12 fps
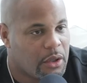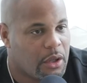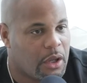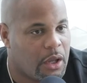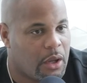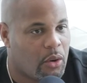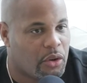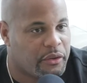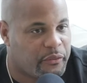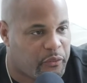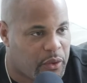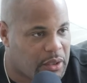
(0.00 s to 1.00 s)
on the
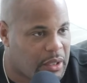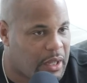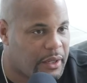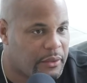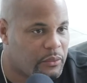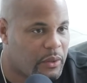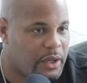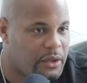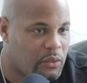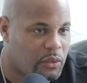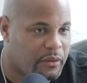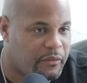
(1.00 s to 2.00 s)
front line, right?
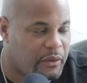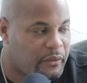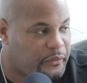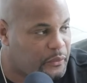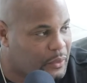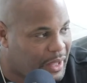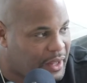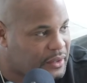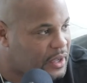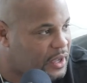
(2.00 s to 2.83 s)
You're one of very few Latin